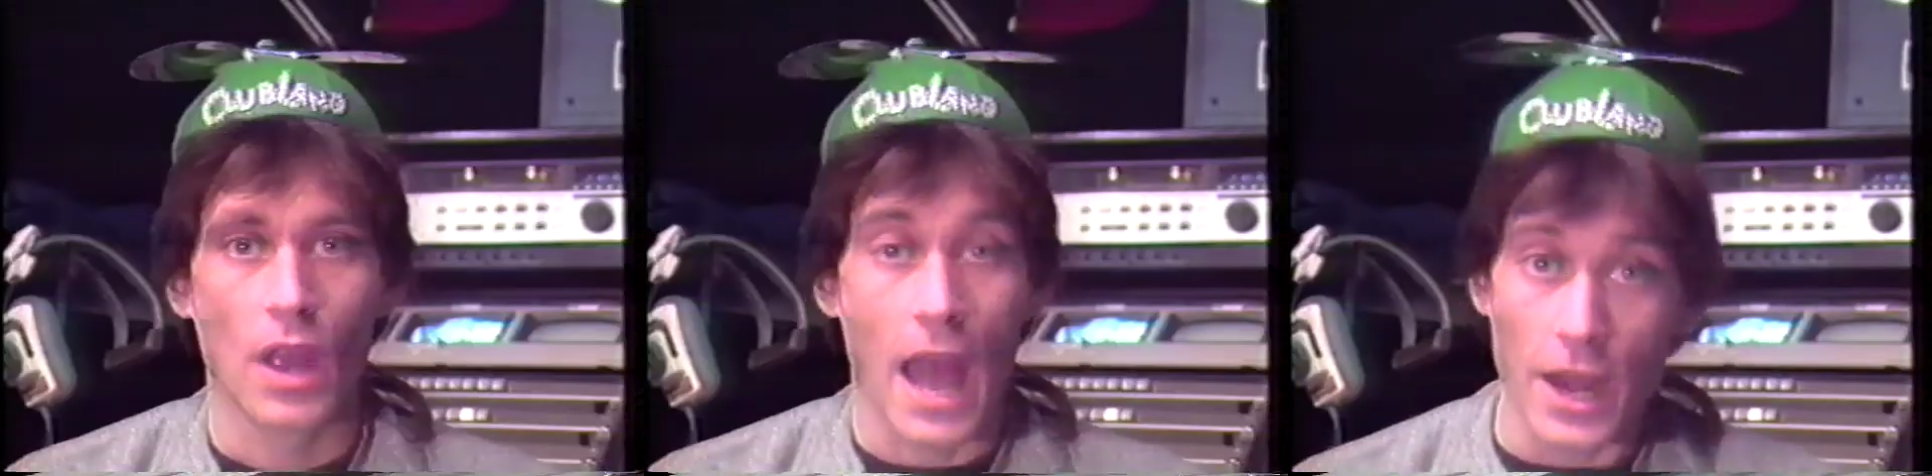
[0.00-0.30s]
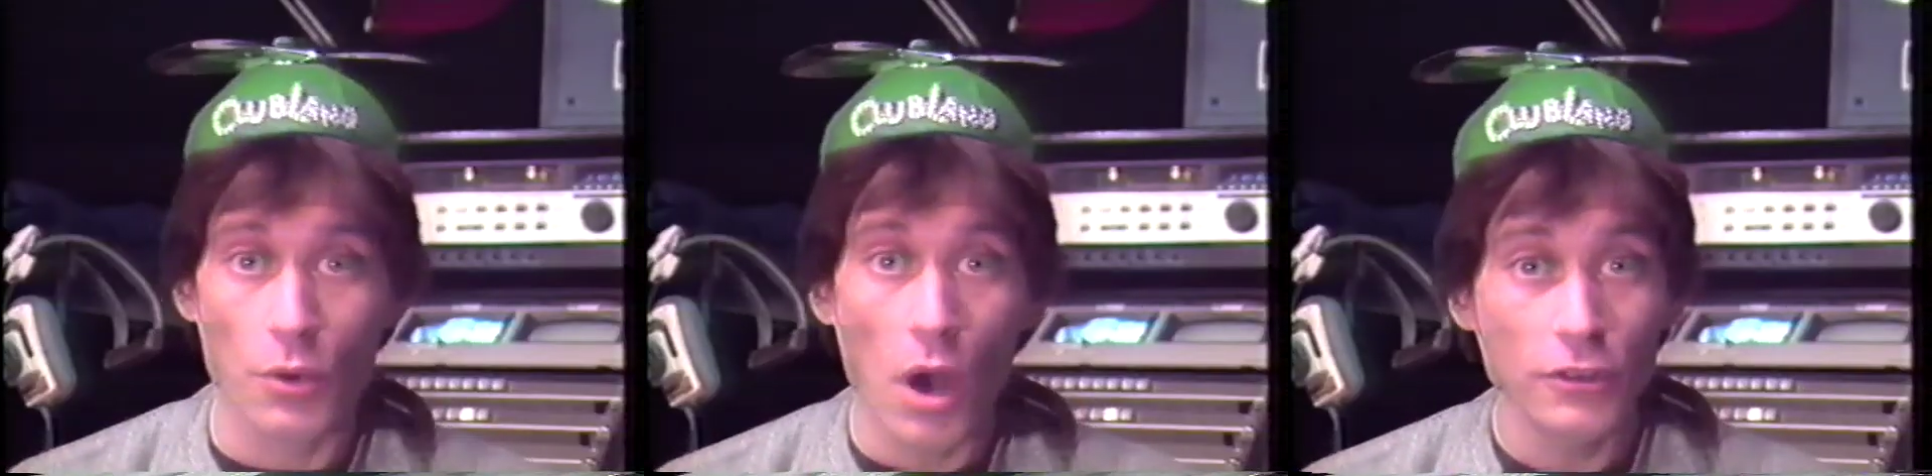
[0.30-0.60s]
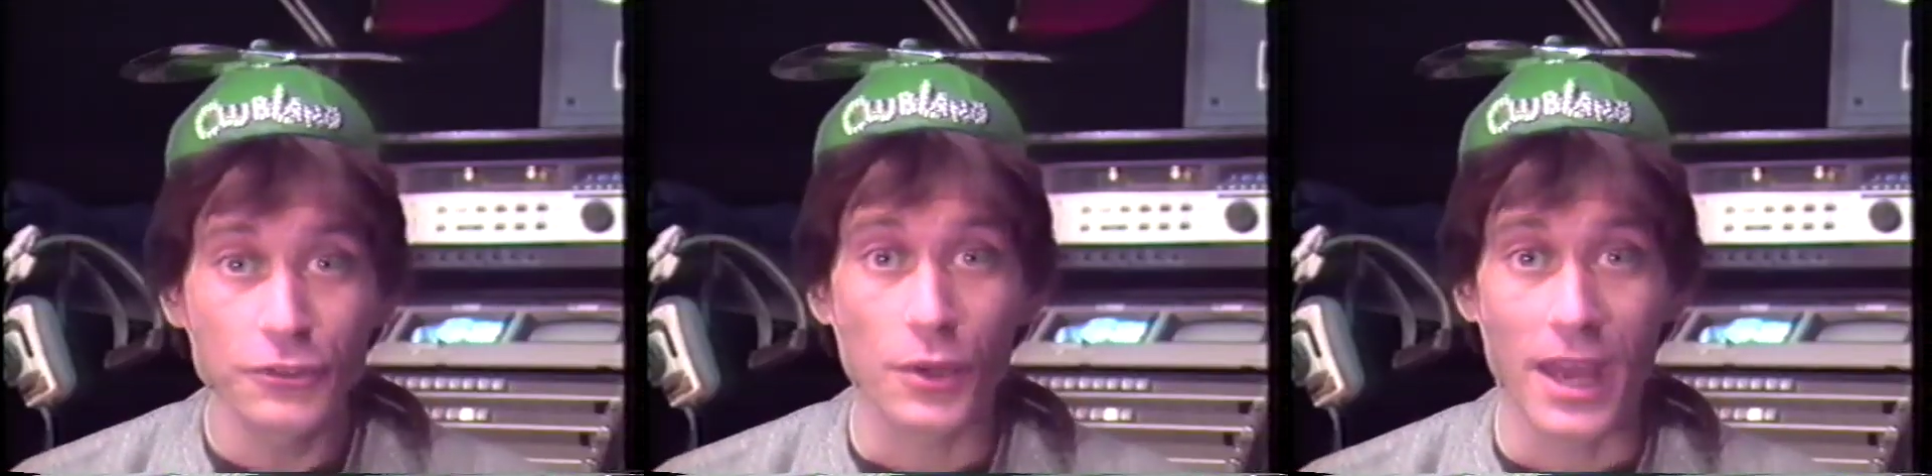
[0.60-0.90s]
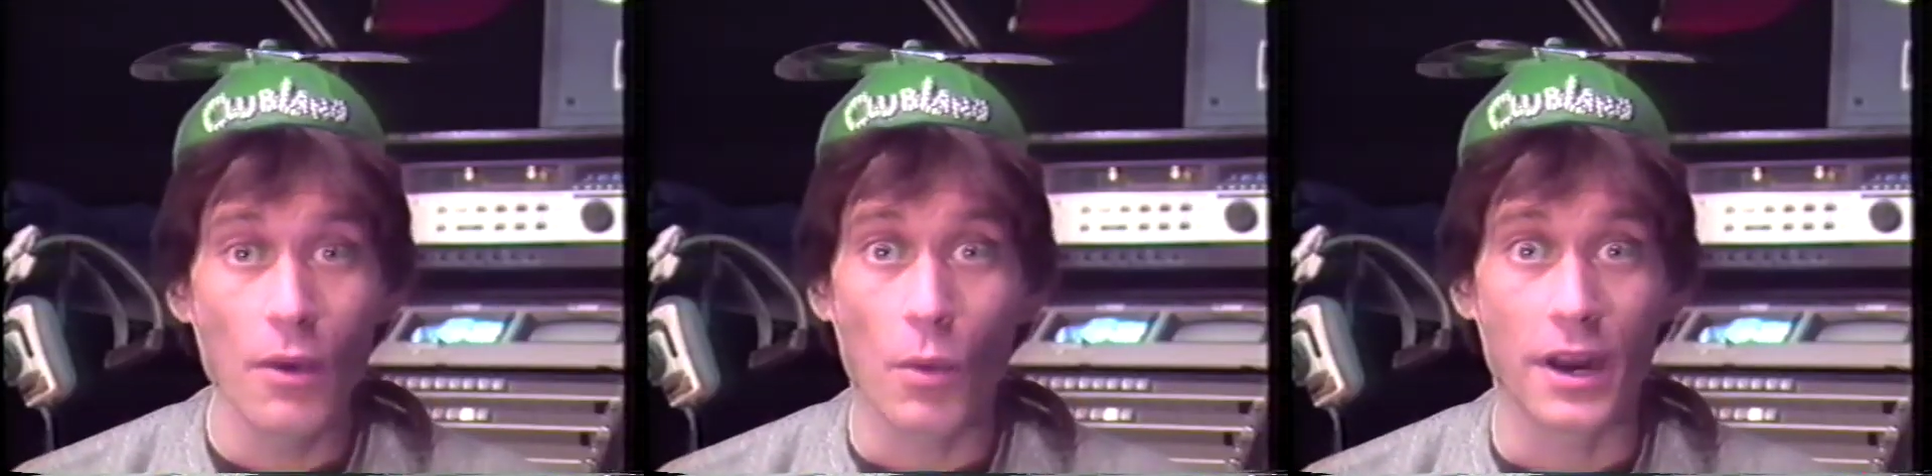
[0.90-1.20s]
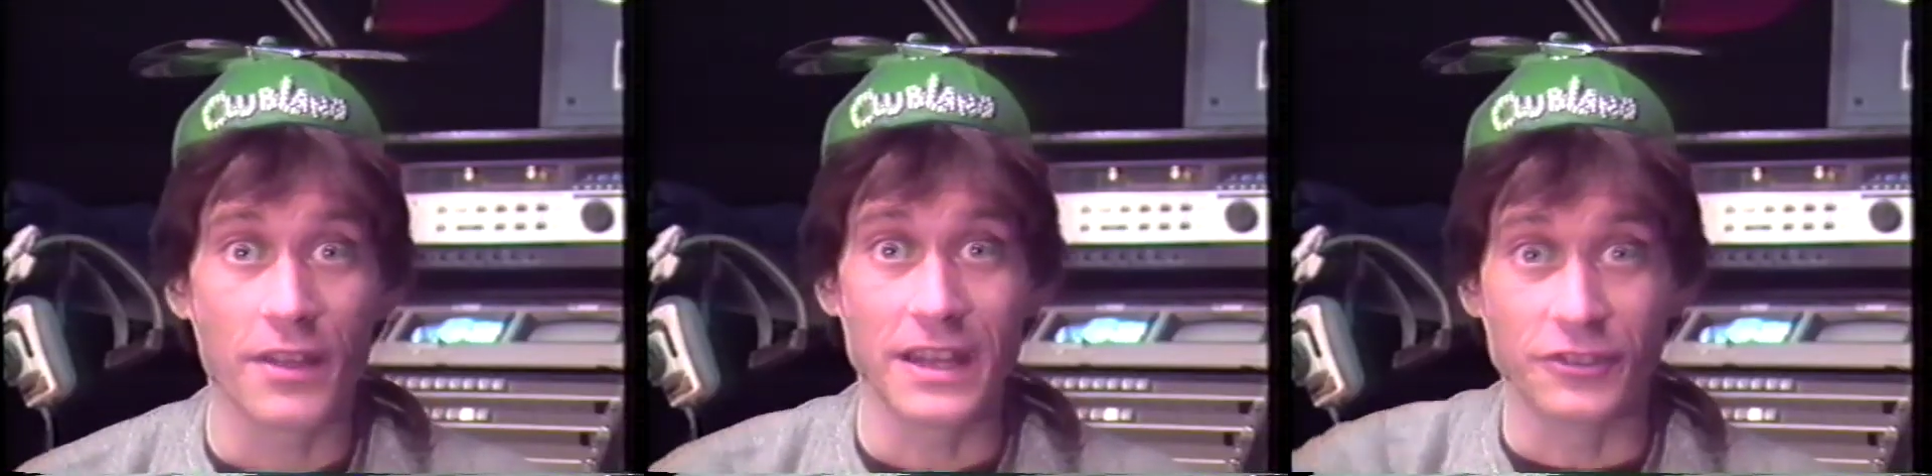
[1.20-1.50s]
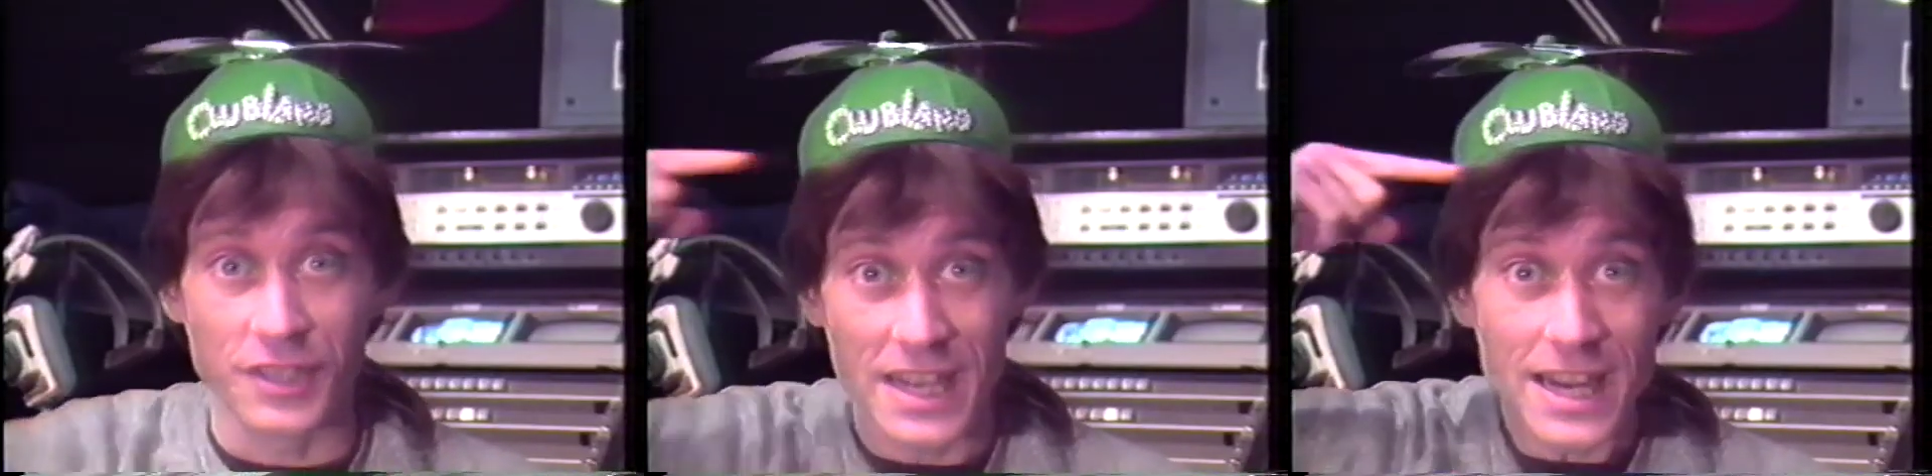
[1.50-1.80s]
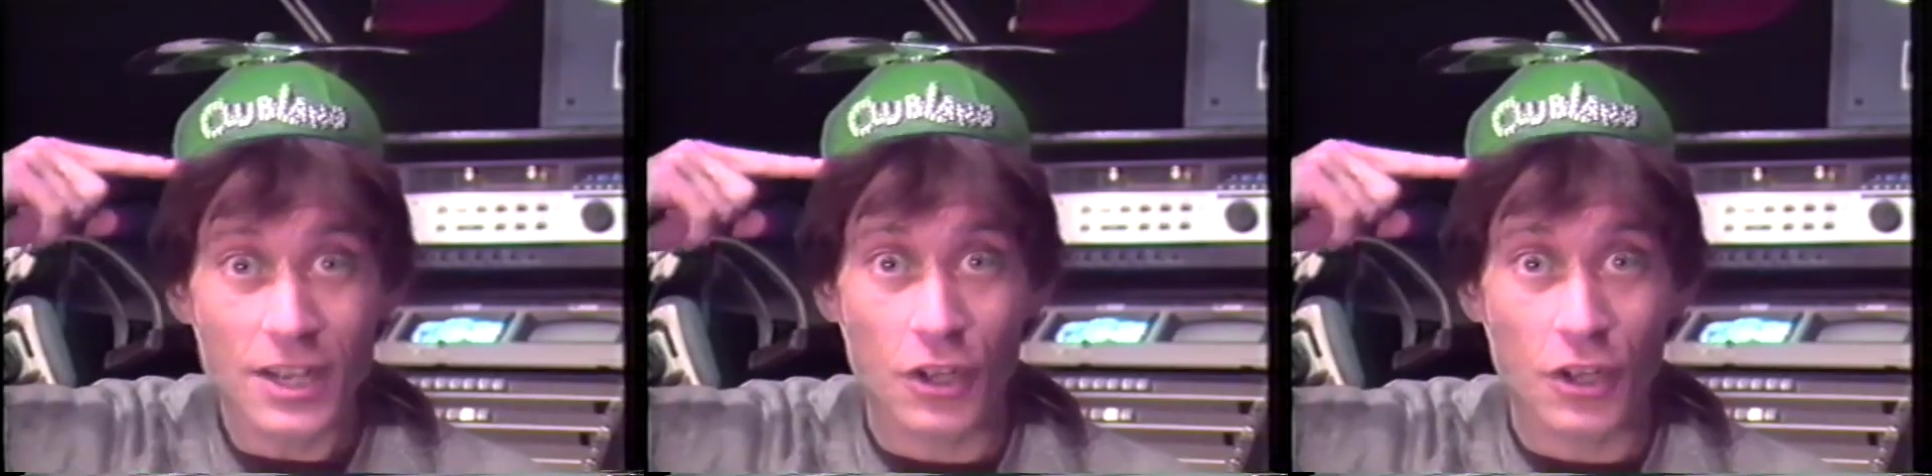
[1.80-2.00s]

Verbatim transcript: And you also get one of these neat